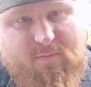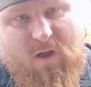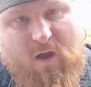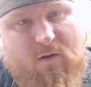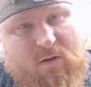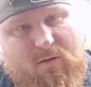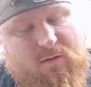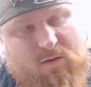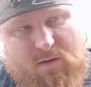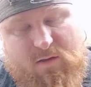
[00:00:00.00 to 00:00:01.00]
go,
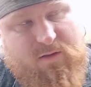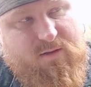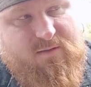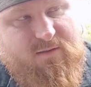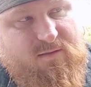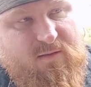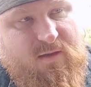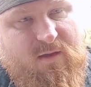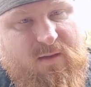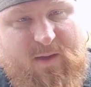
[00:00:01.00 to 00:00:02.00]
oh,
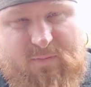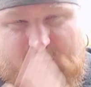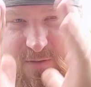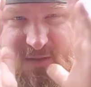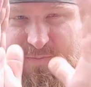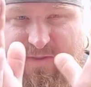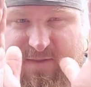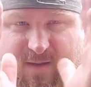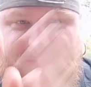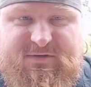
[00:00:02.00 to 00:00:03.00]
people got this
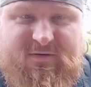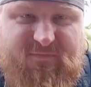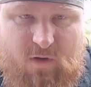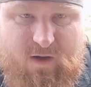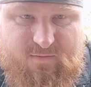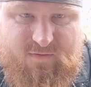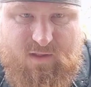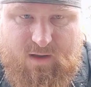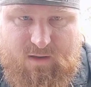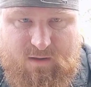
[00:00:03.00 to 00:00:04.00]
perception of knives
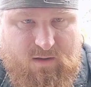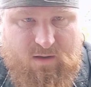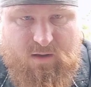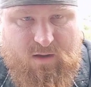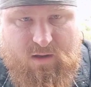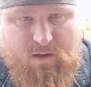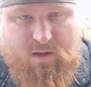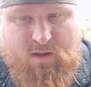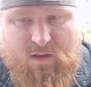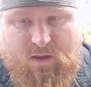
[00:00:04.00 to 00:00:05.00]
like,
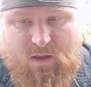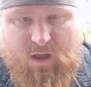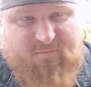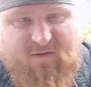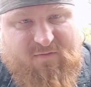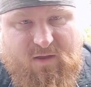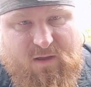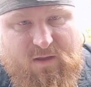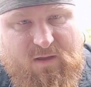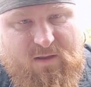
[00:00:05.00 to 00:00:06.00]
I've never
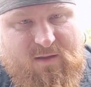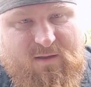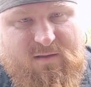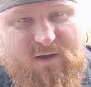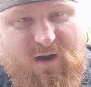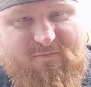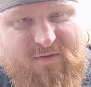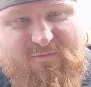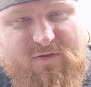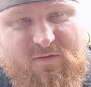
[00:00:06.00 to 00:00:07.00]

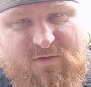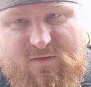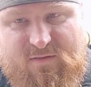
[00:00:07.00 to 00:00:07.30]
used